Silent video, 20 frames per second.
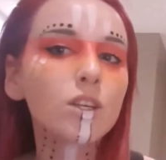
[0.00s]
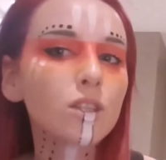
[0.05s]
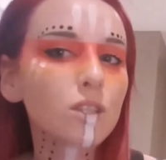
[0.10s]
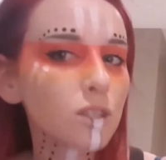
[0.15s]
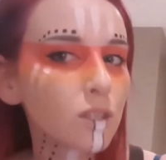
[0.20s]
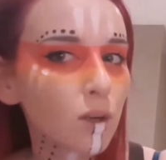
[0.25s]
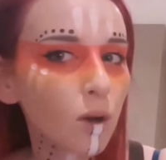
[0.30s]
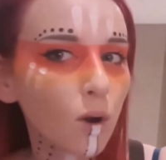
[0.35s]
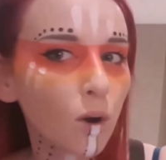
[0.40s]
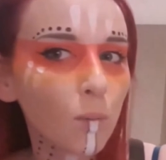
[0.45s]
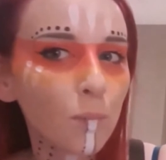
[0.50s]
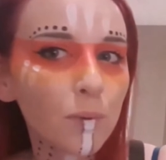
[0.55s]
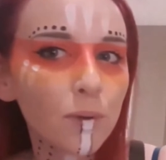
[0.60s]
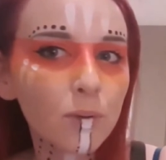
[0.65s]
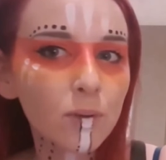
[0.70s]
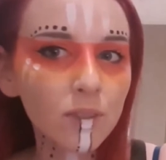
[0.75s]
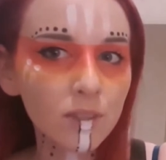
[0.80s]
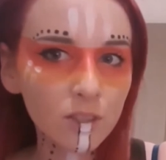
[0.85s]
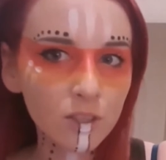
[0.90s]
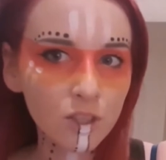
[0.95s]
So hope
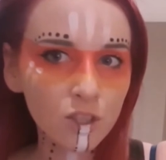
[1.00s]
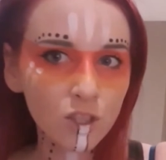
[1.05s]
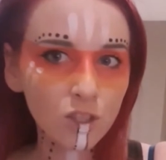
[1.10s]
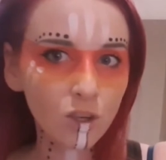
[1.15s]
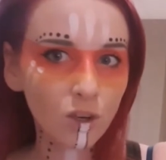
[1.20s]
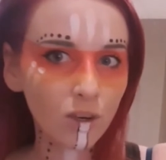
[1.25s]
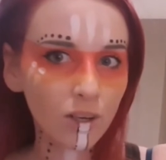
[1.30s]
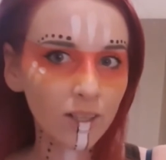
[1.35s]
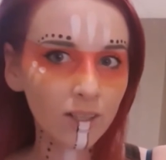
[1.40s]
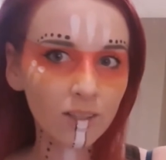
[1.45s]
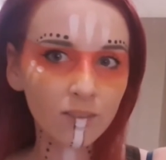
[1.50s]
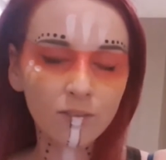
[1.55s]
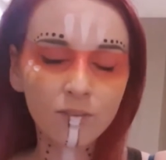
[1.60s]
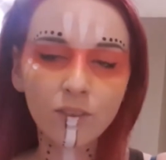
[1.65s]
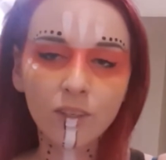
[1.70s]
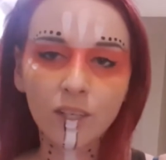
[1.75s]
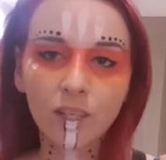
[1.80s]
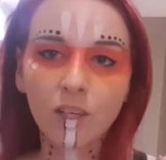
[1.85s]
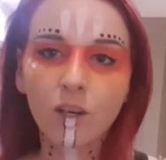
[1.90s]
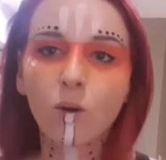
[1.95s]
you enjoyed the
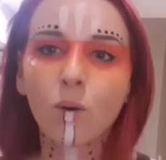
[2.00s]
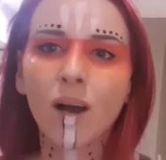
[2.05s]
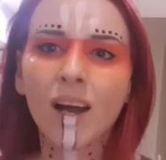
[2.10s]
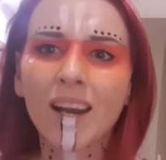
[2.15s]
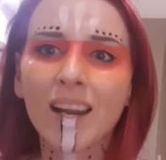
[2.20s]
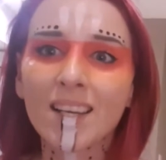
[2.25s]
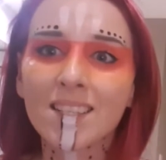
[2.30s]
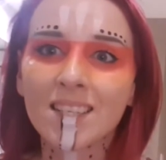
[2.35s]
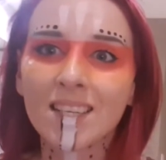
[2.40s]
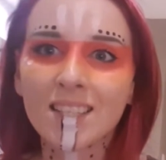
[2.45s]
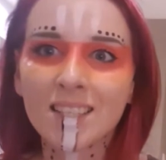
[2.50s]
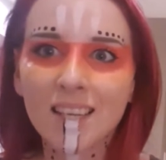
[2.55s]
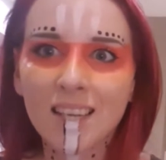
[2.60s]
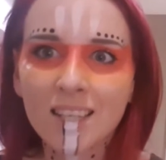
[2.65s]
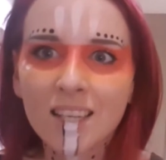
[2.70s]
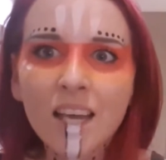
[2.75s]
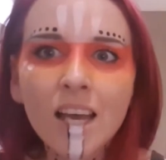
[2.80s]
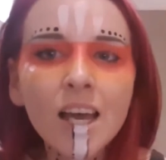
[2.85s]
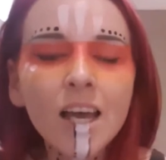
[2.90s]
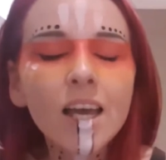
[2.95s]
video. And as I
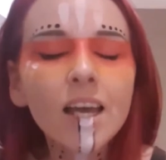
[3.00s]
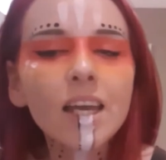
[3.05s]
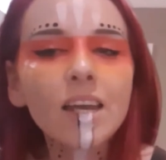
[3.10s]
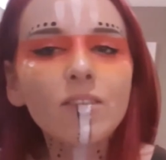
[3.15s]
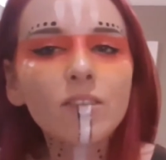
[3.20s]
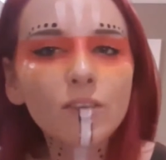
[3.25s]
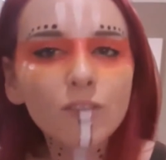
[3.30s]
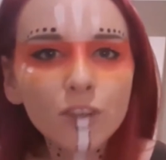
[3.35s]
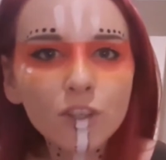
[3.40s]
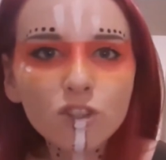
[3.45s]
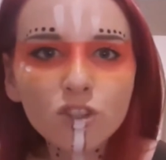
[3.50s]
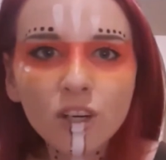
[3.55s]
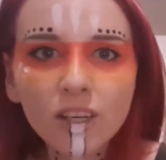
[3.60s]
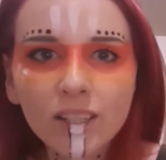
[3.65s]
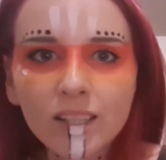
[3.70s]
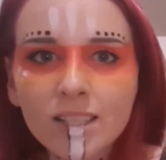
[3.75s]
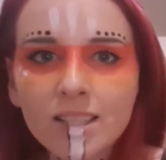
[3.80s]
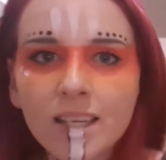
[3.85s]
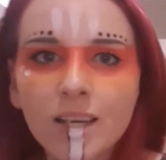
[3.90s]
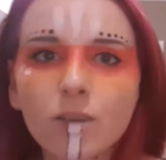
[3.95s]
said, even if you're
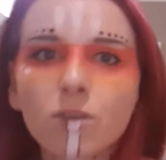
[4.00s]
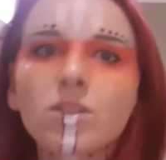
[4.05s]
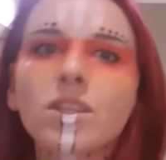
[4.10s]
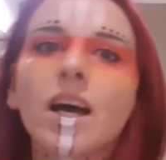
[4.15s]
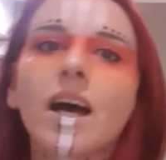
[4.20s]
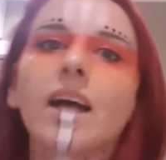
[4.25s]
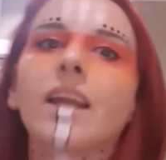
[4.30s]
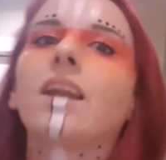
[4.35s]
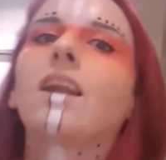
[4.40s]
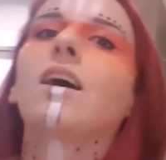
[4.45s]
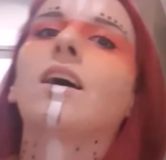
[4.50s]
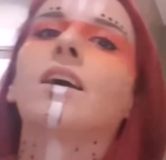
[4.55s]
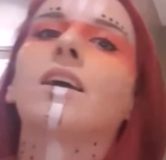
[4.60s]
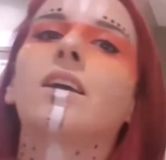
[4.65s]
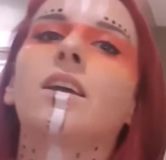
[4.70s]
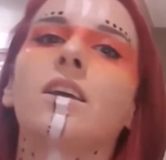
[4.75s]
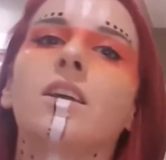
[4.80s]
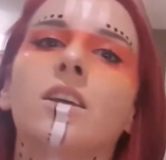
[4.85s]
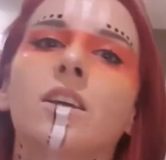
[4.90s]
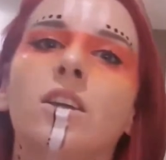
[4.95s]
trying this out and
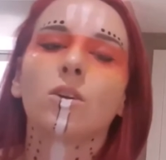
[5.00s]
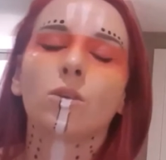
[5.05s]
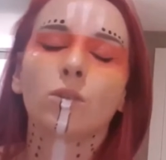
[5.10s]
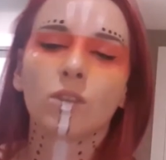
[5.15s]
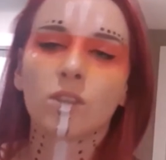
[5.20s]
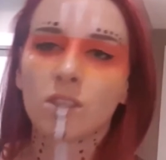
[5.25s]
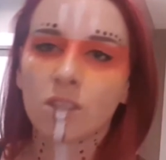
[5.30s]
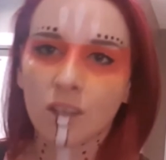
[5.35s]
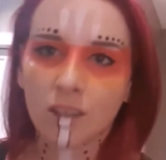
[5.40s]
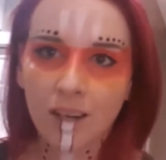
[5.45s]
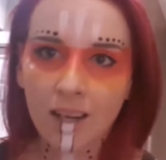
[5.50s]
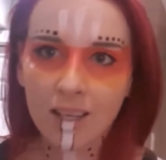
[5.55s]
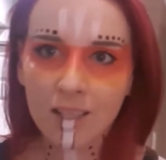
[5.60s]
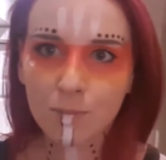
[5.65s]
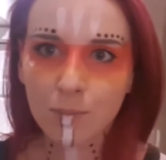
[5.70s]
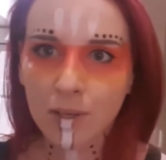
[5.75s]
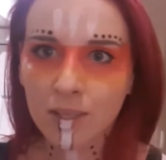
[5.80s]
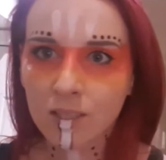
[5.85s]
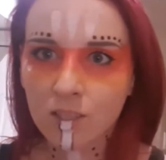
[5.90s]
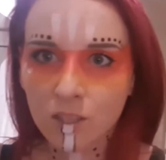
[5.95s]
like, know, there's certain
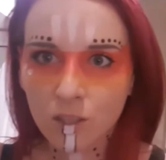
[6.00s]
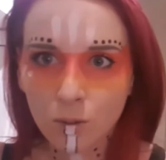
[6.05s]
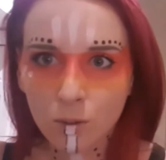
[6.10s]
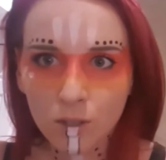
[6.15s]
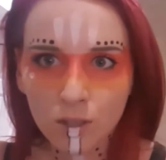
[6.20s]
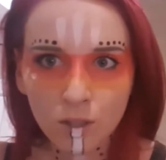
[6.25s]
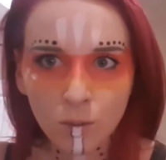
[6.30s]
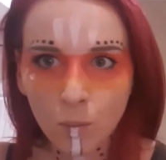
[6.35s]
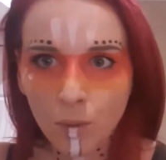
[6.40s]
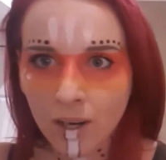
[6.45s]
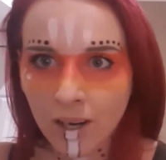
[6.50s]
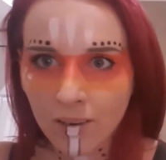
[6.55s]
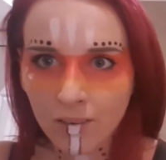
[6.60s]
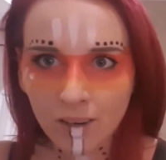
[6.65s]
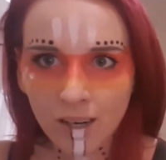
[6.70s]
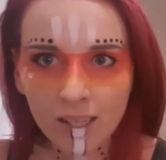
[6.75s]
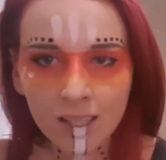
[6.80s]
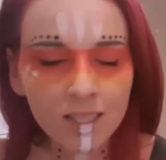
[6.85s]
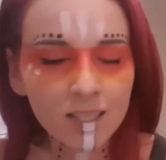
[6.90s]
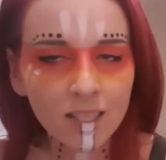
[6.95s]
aspects to it or
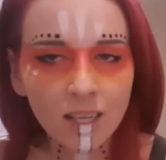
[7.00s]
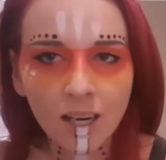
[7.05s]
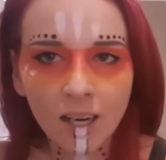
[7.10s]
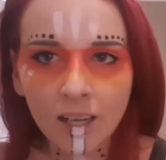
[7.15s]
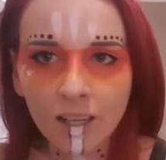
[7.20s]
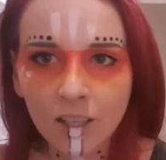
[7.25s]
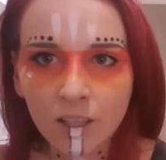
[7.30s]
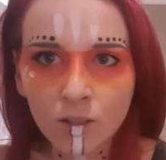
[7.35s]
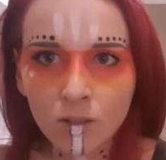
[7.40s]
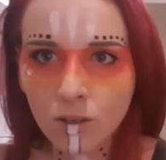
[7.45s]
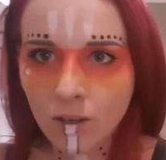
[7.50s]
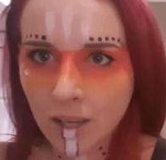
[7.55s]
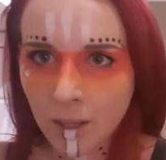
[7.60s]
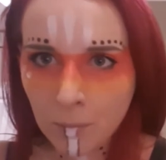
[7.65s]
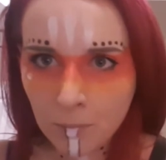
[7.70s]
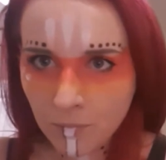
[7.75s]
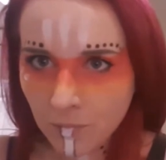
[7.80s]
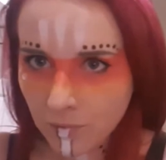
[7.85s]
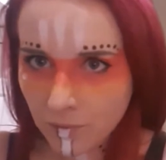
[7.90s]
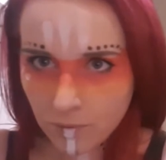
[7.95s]
whatever else that like you don't like,